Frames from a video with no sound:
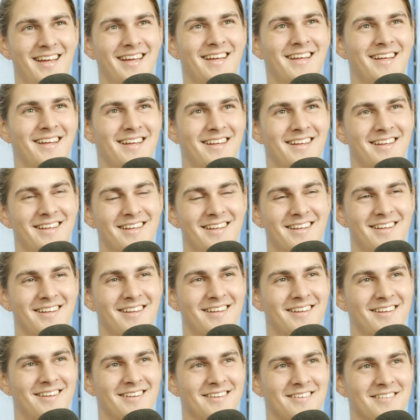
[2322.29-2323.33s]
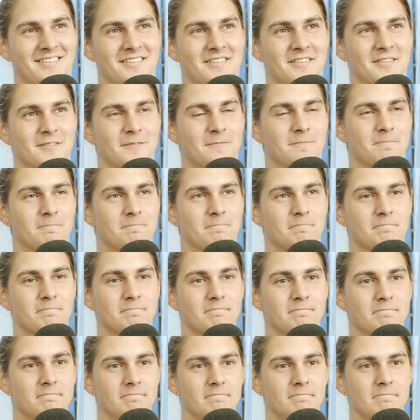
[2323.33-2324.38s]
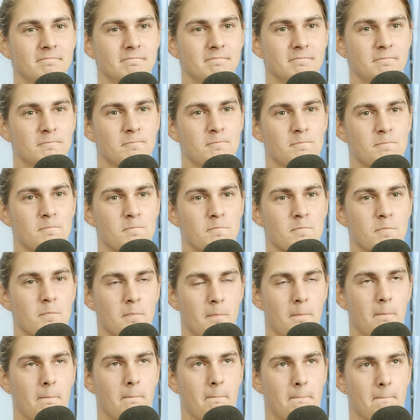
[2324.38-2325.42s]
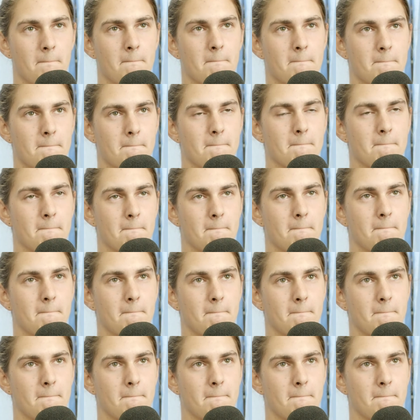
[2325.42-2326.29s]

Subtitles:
The person shown says nothing.